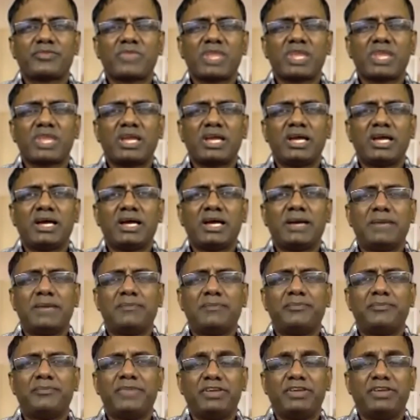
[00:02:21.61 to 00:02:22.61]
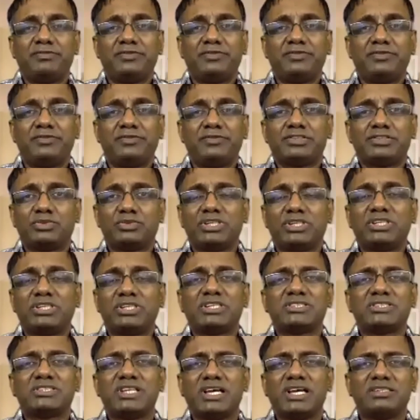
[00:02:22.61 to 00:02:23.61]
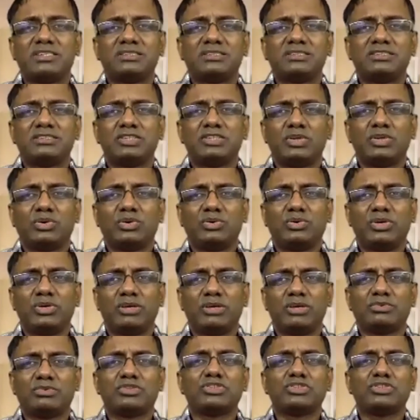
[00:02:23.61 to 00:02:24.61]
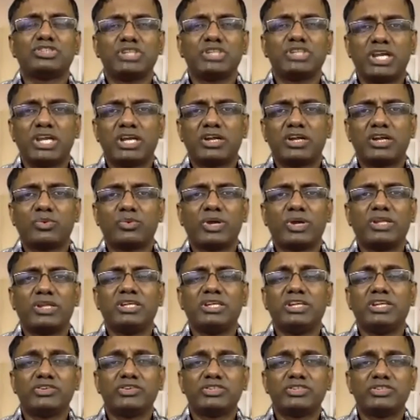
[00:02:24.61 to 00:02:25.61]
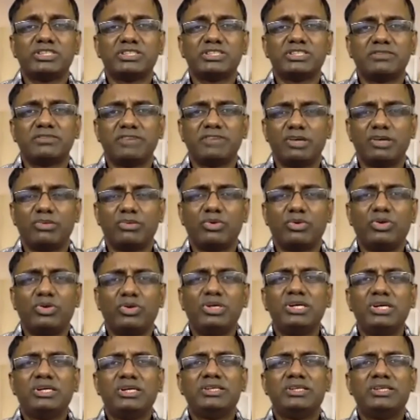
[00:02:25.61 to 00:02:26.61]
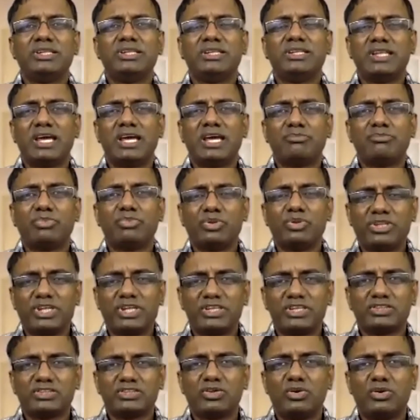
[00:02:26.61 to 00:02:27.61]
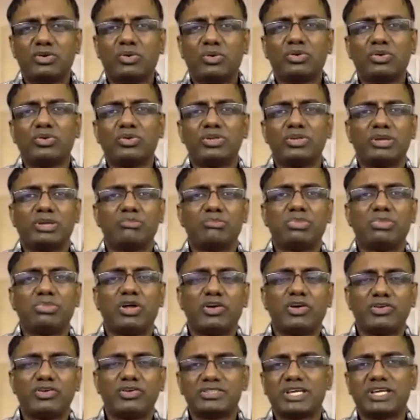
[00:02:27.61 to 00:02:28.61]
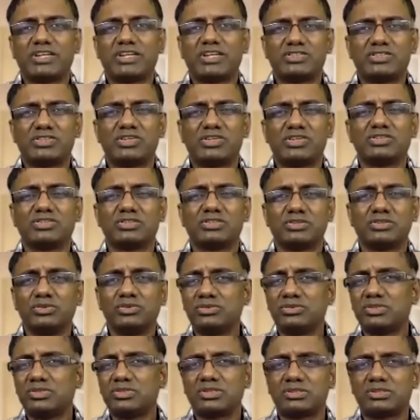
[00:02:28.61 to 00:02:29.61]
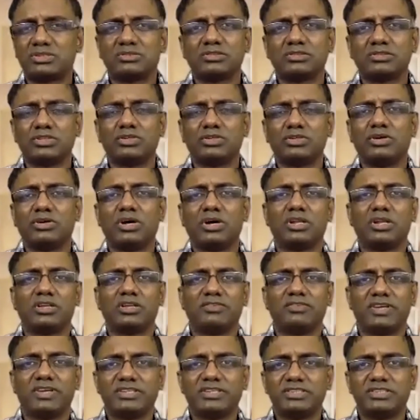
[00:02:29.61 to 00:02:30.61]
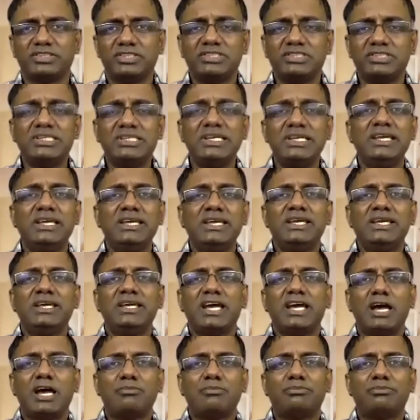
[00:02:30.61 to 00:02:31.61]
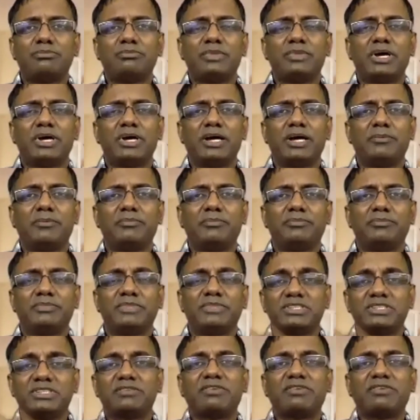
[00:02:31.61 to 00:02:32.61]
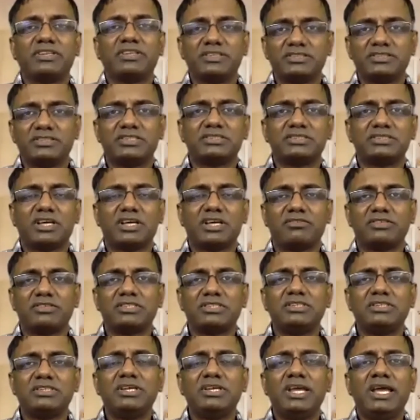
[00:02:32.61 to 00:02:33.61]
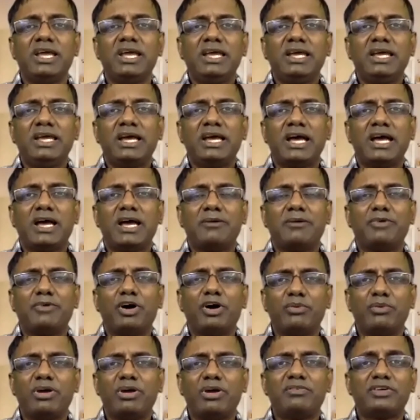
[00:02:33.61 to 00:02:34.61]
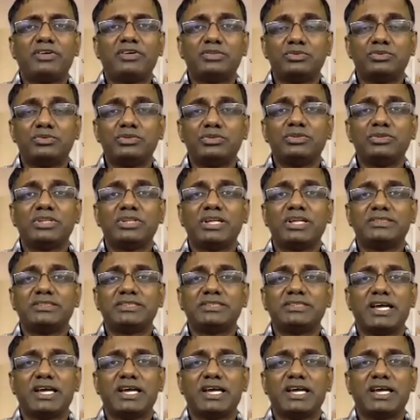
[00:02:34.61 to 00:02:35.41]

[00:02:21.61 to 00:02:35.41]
if the student is not able to share when he or she is available, then that put things on hold on the employer side and so on. So those are all advantages. Disadvantages, obviously. However, do know that